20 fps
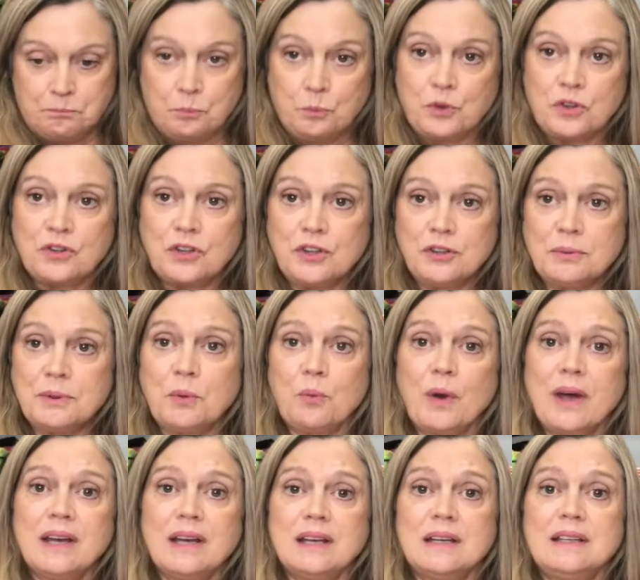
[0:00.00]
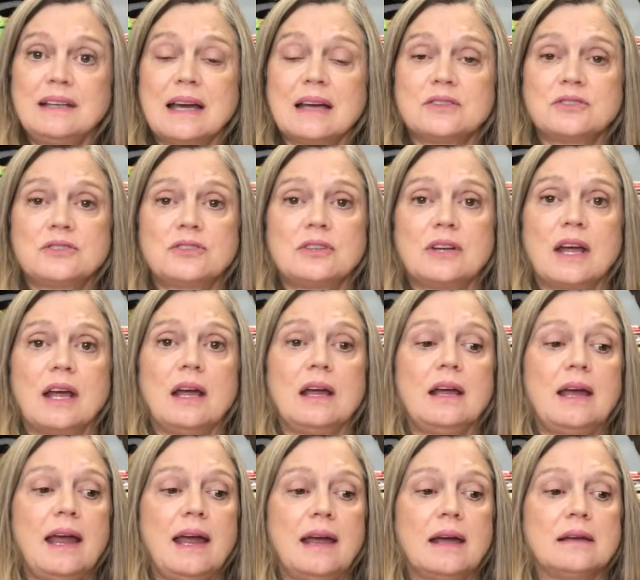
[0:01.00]
excuse me, went in yesterday
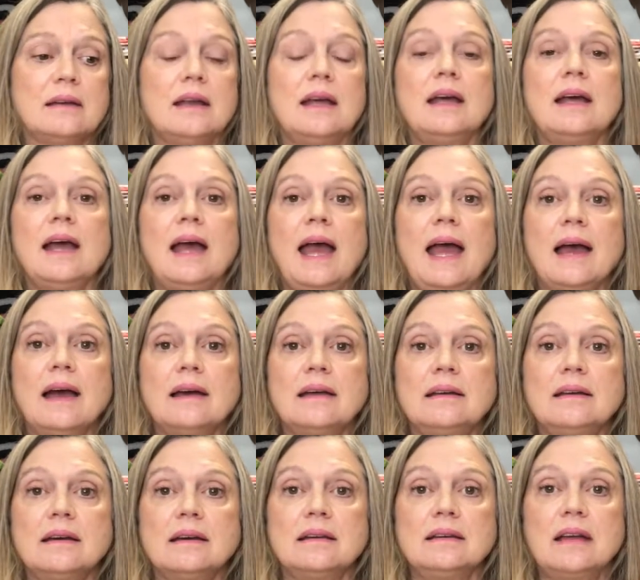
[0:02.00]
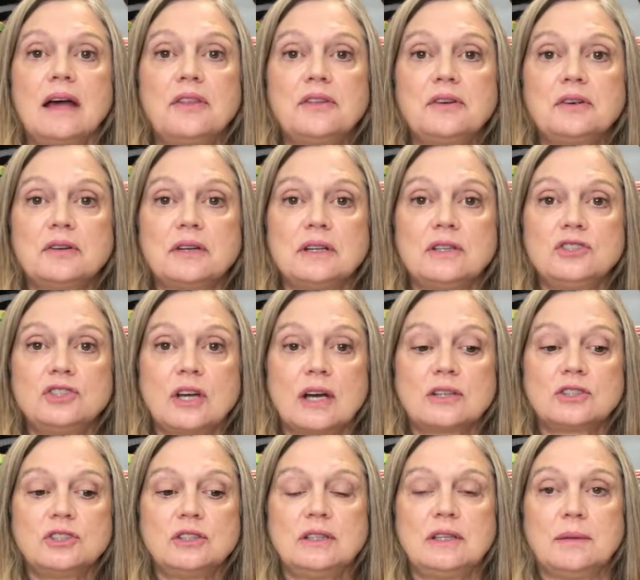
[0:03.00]
and had another
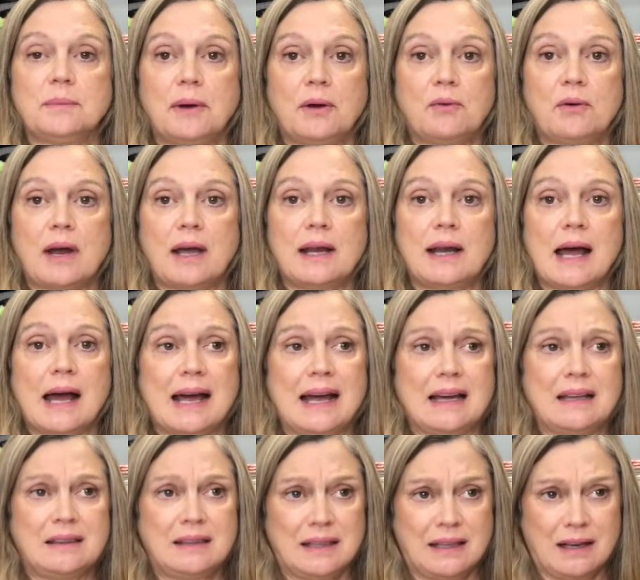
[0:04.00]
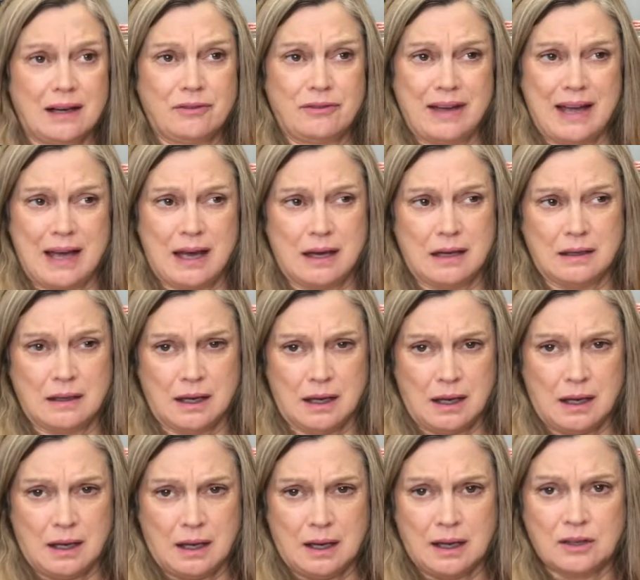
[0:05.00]
injection in my right eye. I think I've had
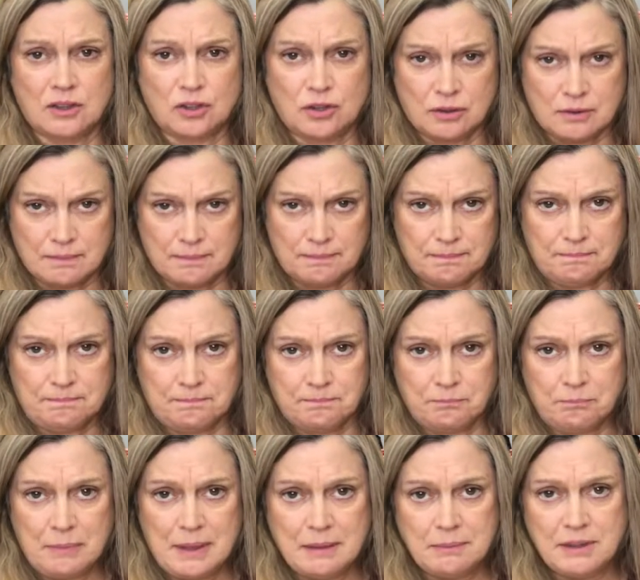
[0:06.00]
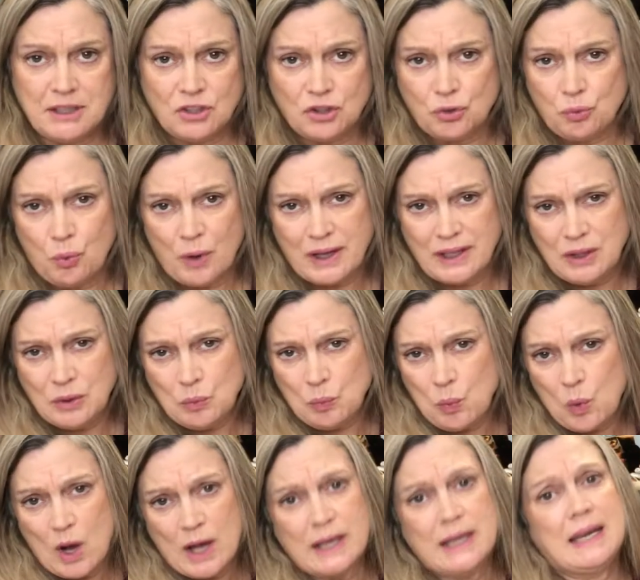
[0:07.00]
maybe
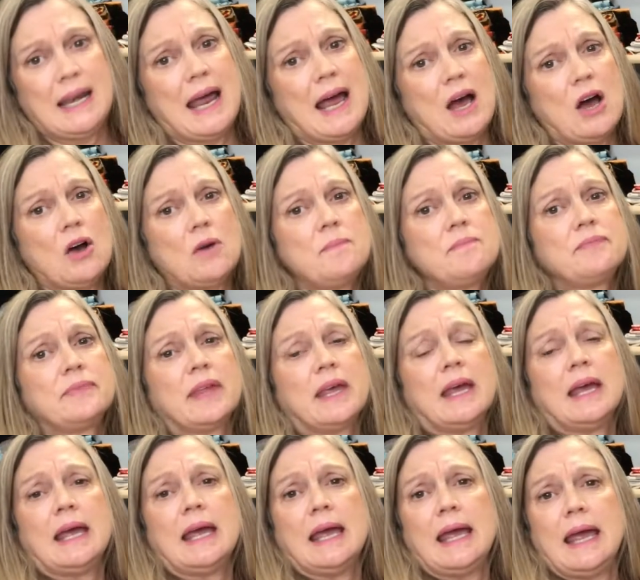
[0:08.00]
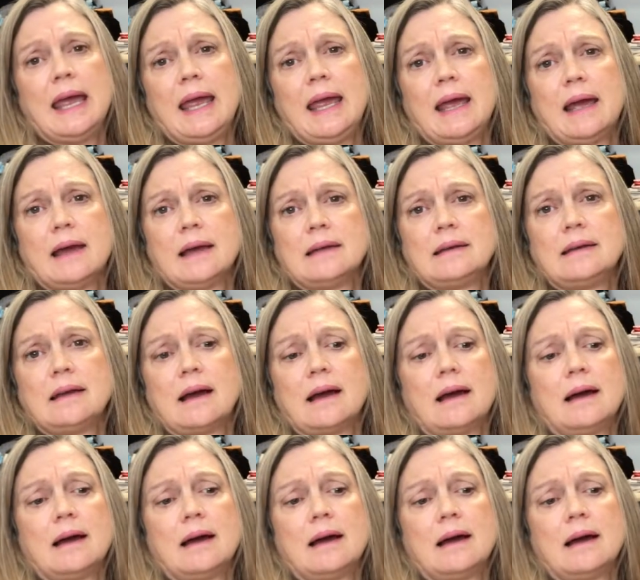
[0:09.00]
21 now. And